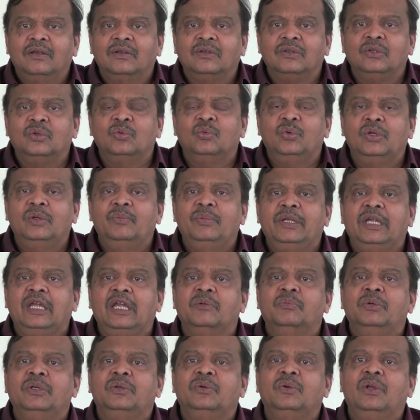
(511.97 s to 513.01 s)
you will be
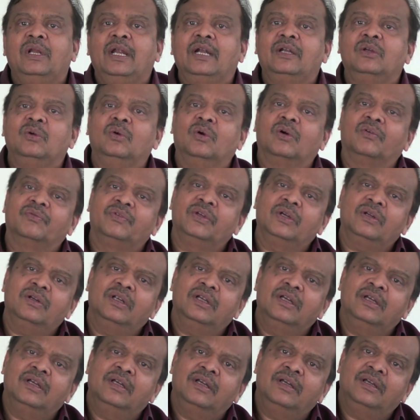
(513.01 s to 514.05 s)
able to let go of your
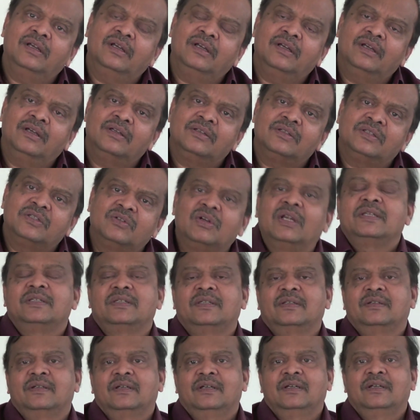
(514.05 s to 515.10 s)

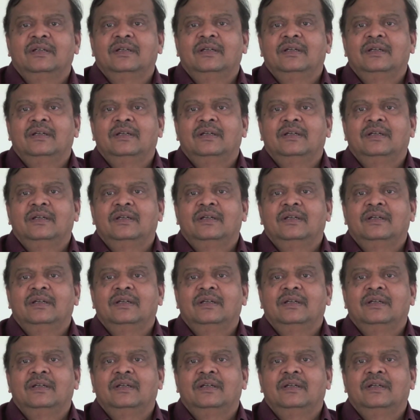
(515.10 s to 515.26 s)
stress.